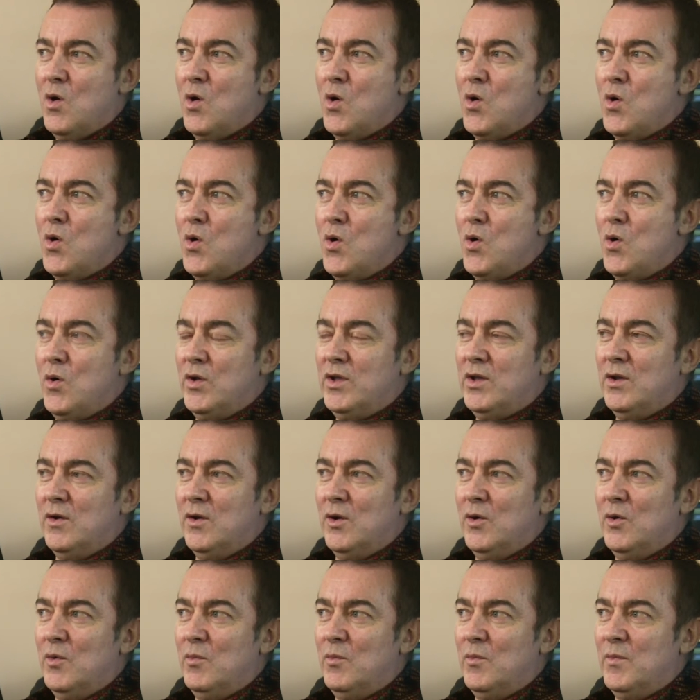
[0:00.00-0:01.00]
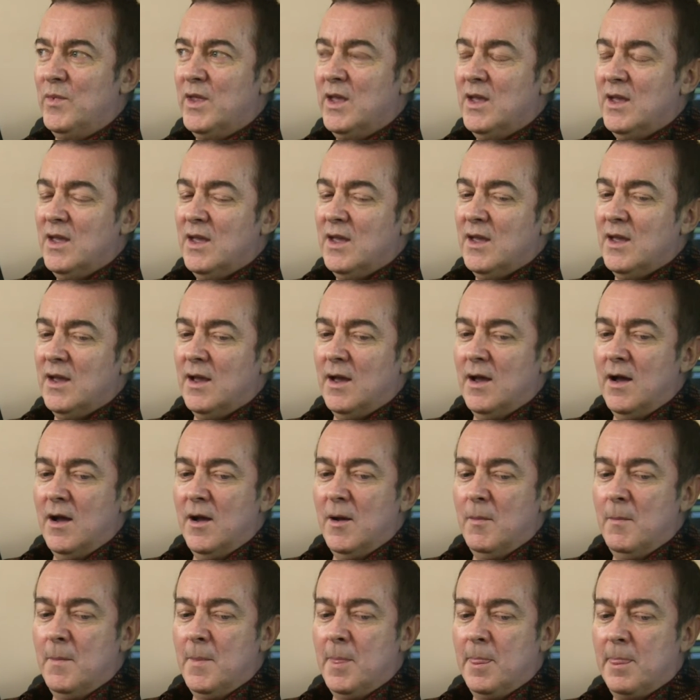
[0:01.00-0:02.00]
Oh, you know,
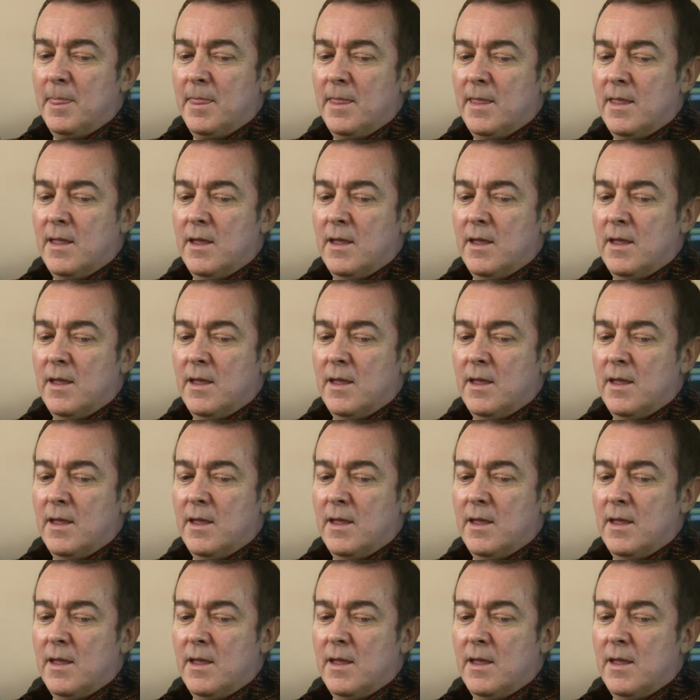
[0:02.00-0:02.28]
um,